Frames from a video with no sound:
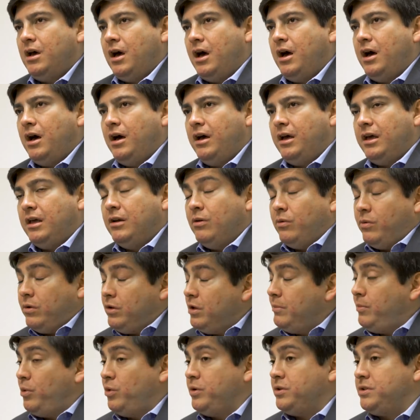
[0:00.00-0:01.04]
Uh, and it
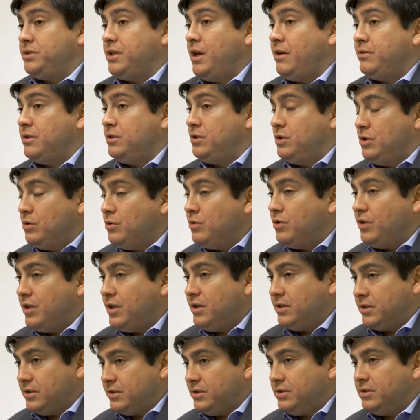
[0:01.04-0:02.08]
really boils down to two
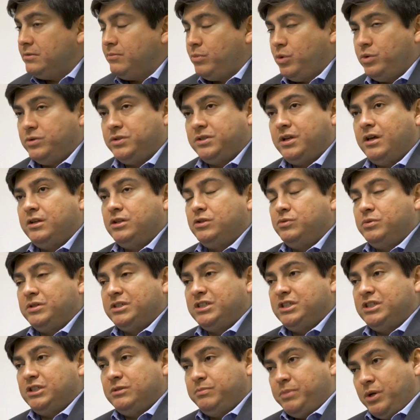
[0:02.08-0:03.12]
things it boils down to
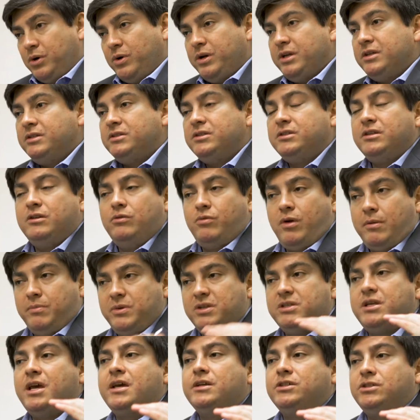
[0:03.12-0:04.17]
experience and
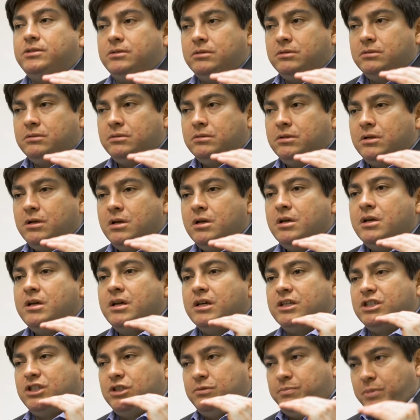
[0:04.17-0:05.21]
reputation.
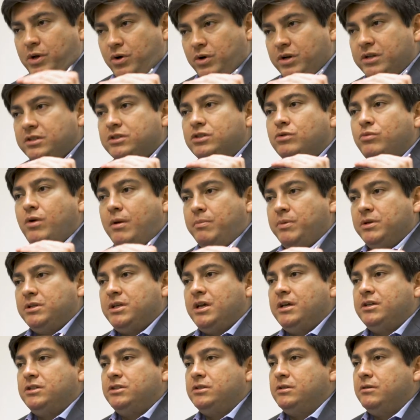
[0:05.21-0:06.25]
Experience and
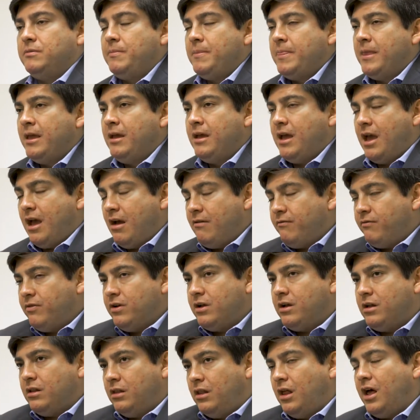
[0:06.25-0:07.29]
reputation. Every
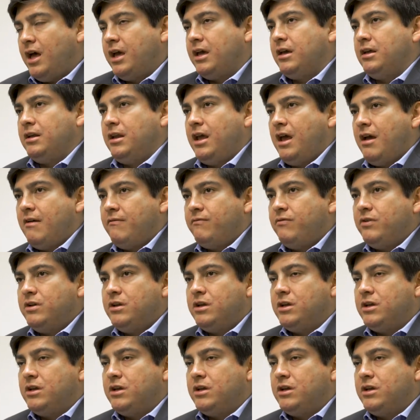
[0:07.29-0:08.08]
client, every